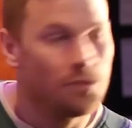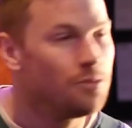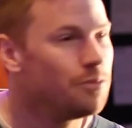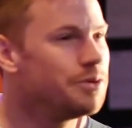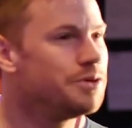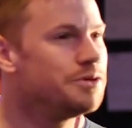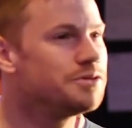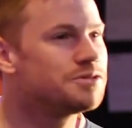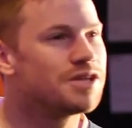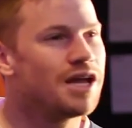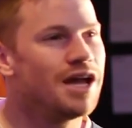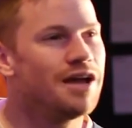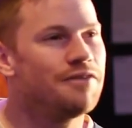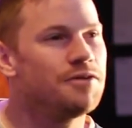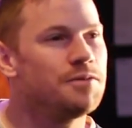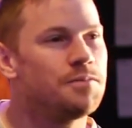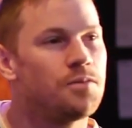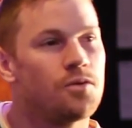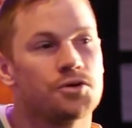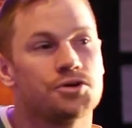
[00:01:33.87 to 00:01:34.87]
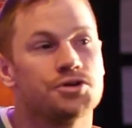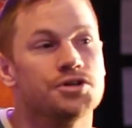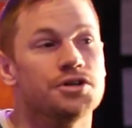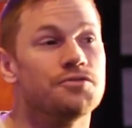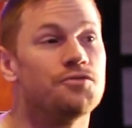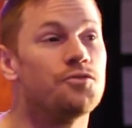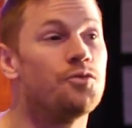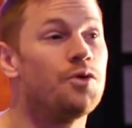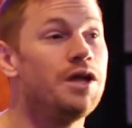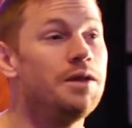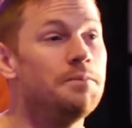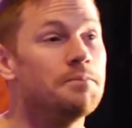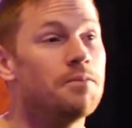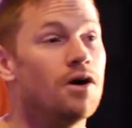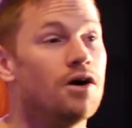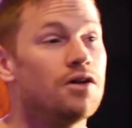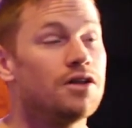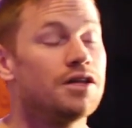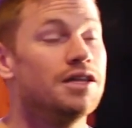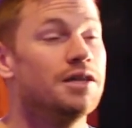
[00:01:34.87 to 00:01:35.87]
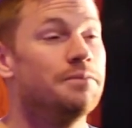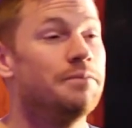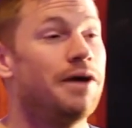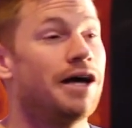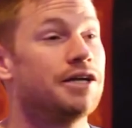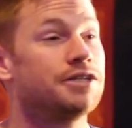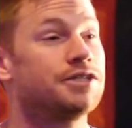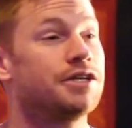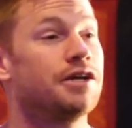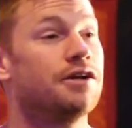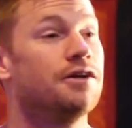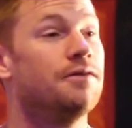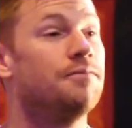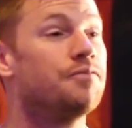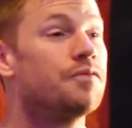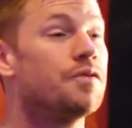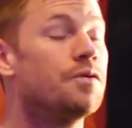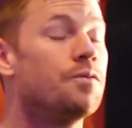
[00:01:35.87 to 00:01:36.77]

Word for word: we used a heavy portion of wheat malt in the mash kettle.